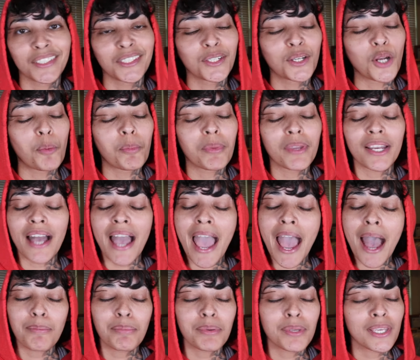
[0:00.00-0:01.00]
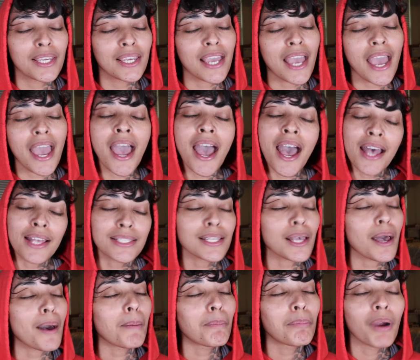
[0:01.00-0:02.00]
you're gonna be a happy ass
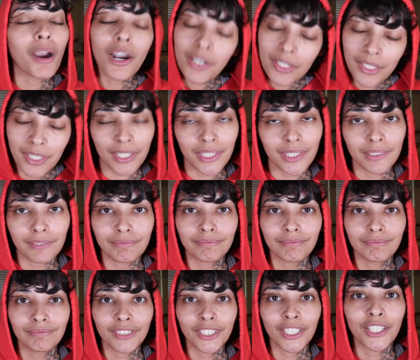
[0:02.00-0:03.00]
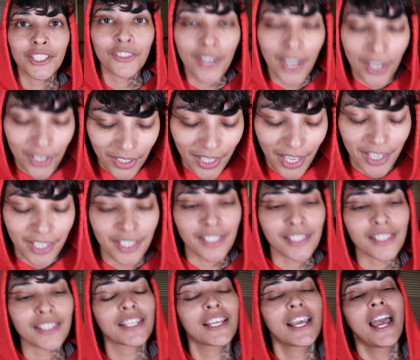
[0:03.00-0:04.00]
person.
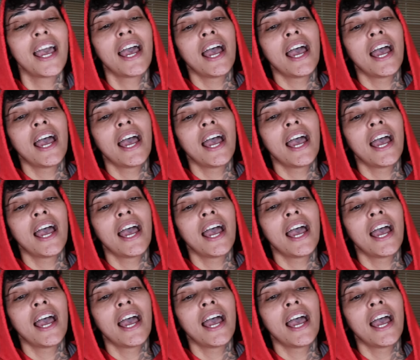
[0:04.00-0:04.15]
Congratulations.